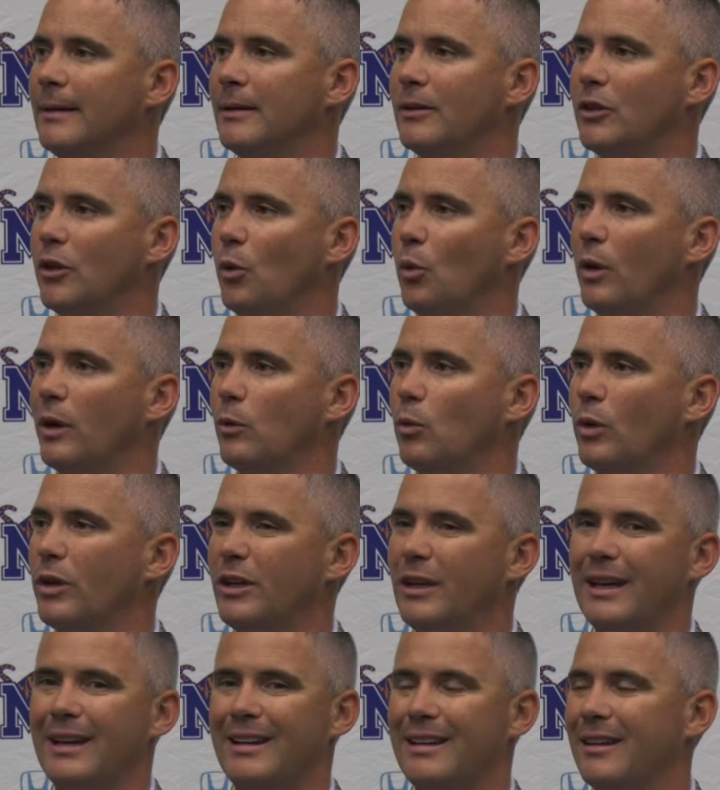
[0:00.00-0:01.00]
you know, when
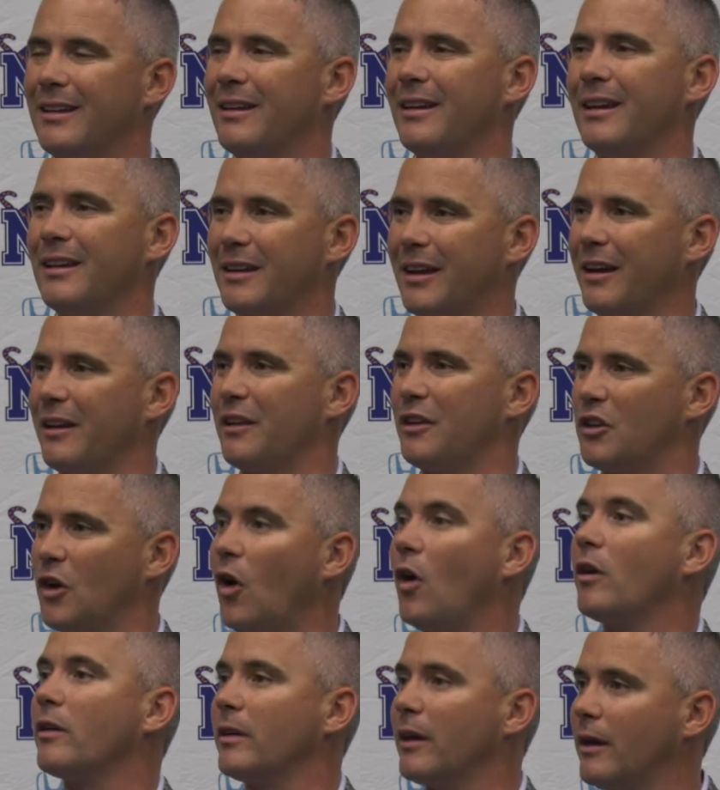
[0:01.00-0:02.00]
you get in kind of the
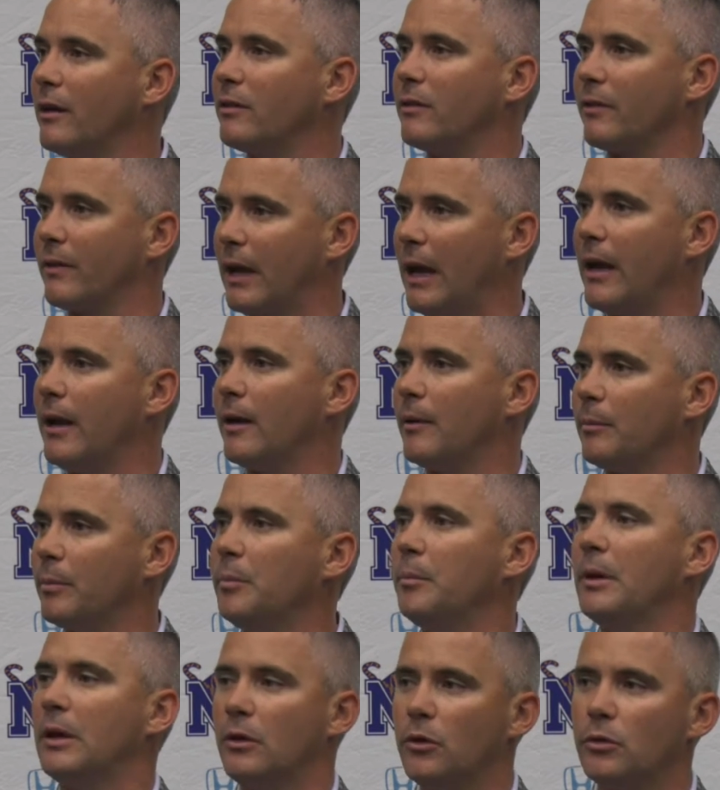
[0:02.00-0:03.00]
dog days of camp,
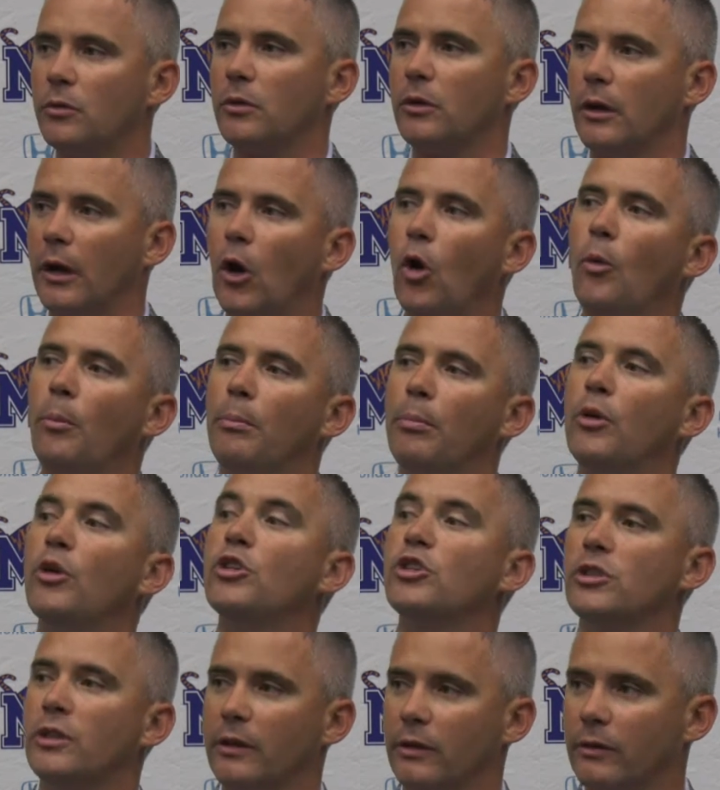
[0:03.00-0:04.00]
man, who's going to help
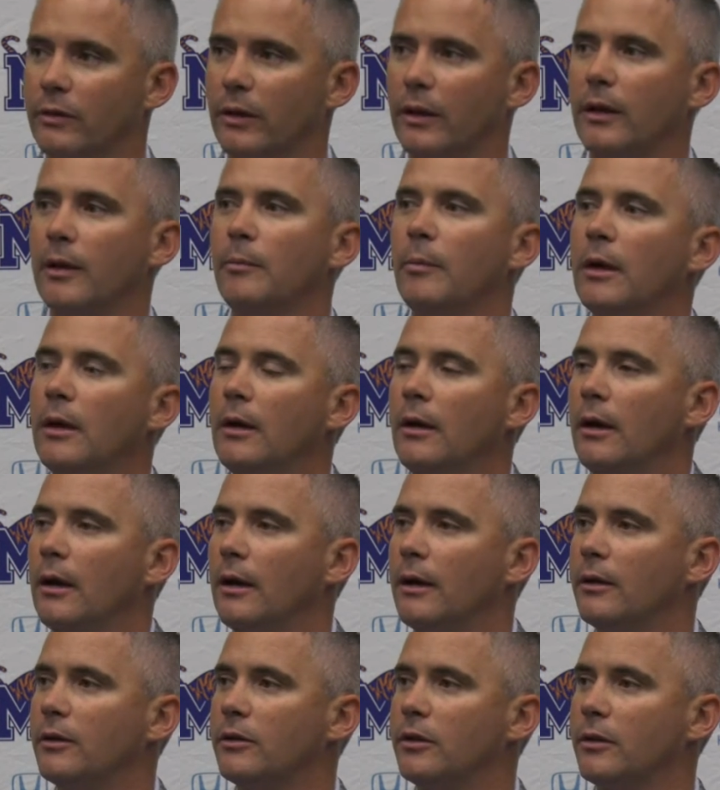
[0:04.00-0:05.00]
push this team
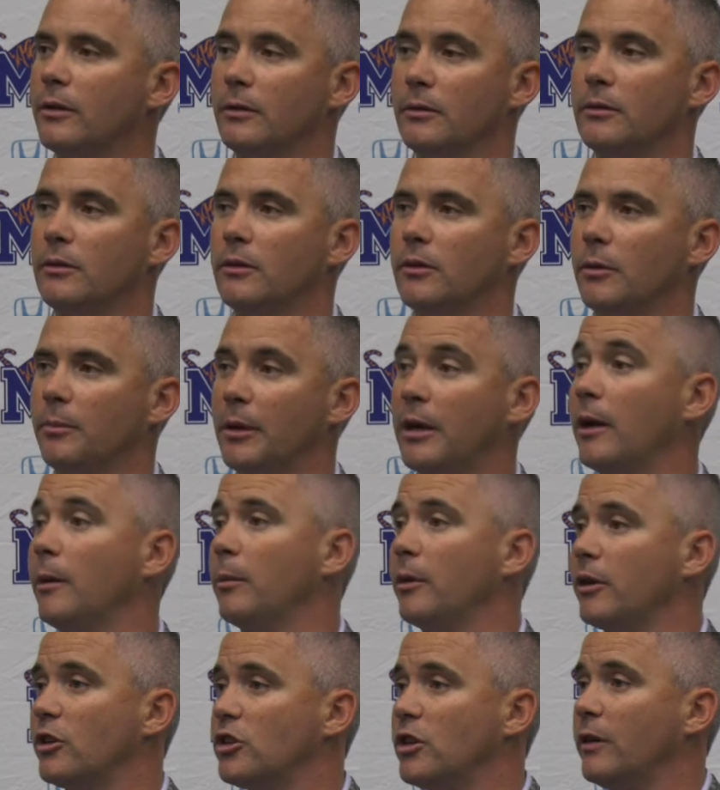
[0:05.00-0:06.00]
to being
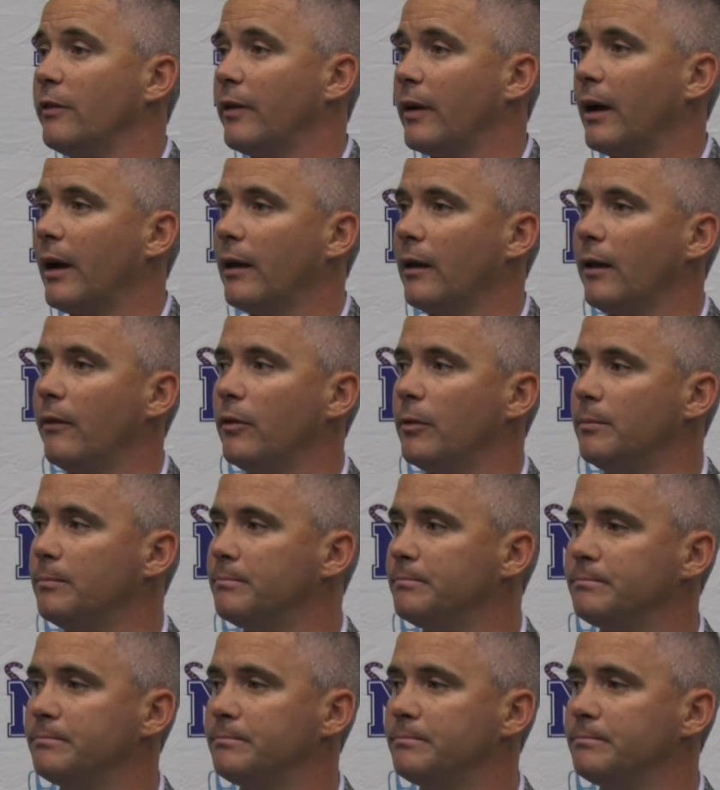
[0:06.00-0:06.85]
able to achieve at a high level.